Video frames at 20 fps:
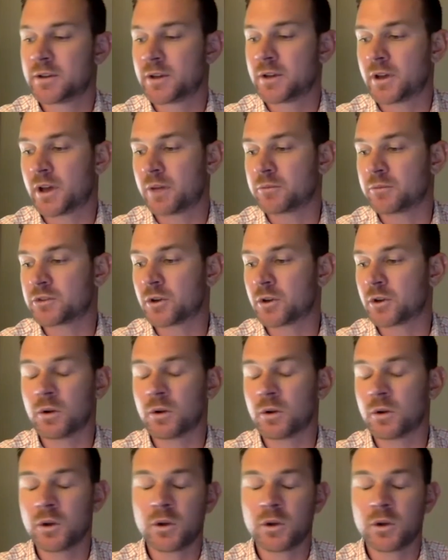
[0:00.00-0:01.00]
So
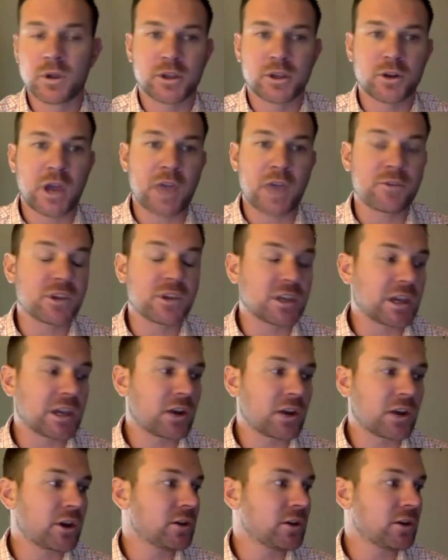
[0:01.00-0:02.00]
having
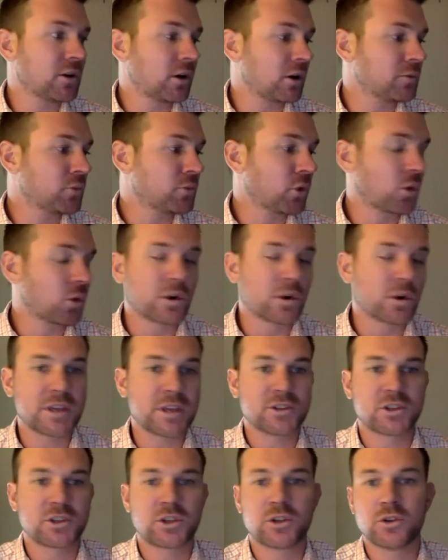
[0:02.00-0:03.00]
Gary on board
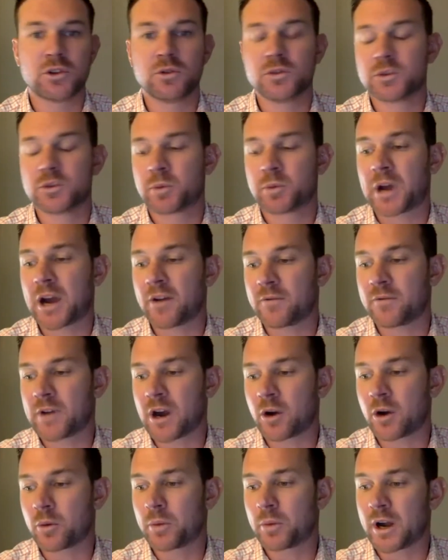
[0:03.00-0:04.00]
is huge
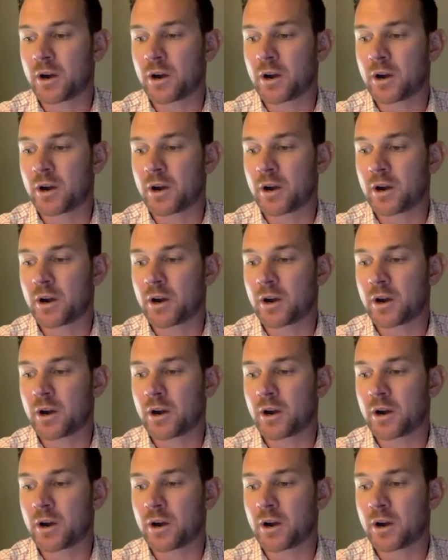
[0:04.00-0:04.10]
firepower